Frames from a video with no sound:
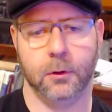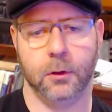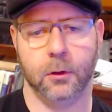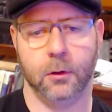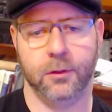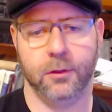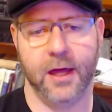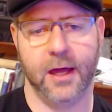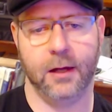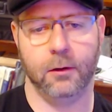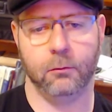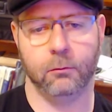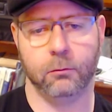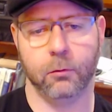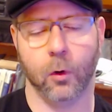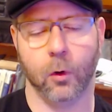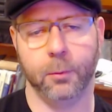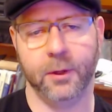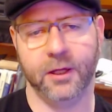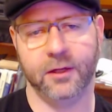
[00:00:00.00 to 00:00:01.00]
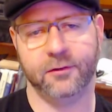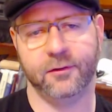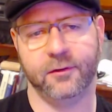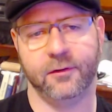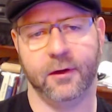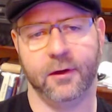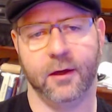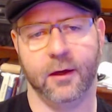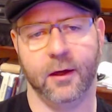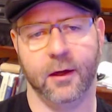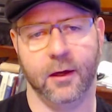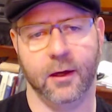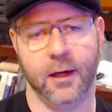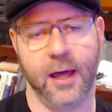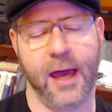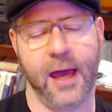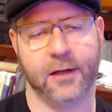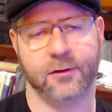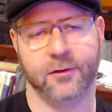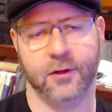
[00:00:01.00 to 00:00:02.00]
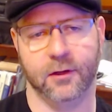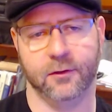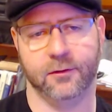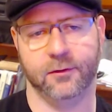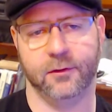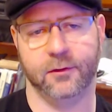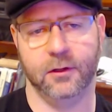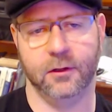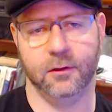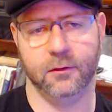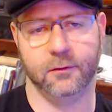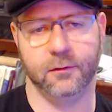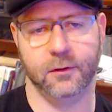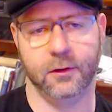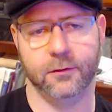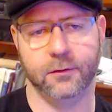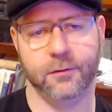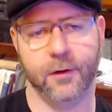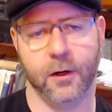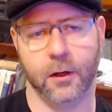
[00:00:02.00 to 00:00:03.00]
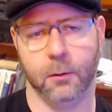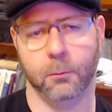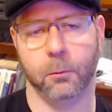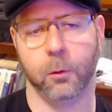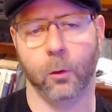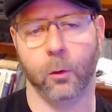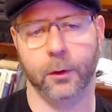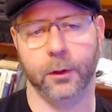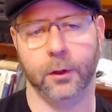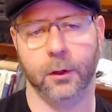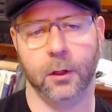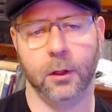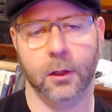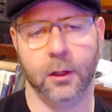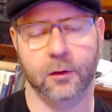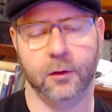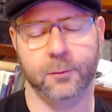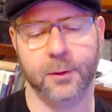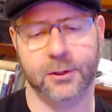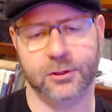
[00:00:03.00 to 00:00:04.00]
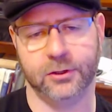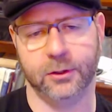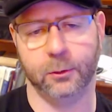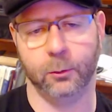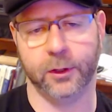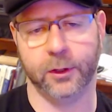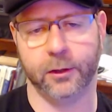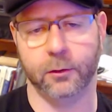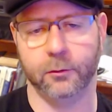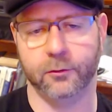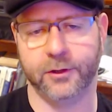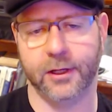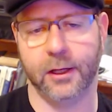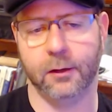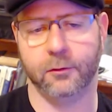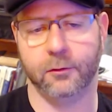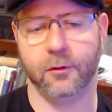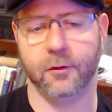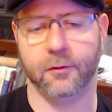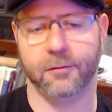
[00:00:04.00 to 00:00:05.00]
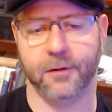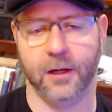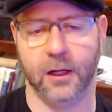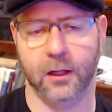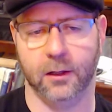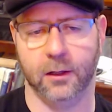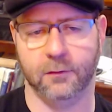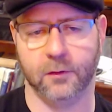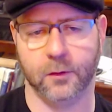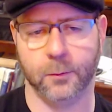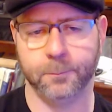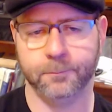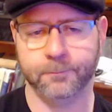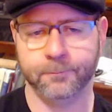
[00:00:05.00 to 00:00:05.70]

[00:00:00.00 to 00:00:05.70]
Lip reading: that role-based access is very important, especially when it goes down to the file level.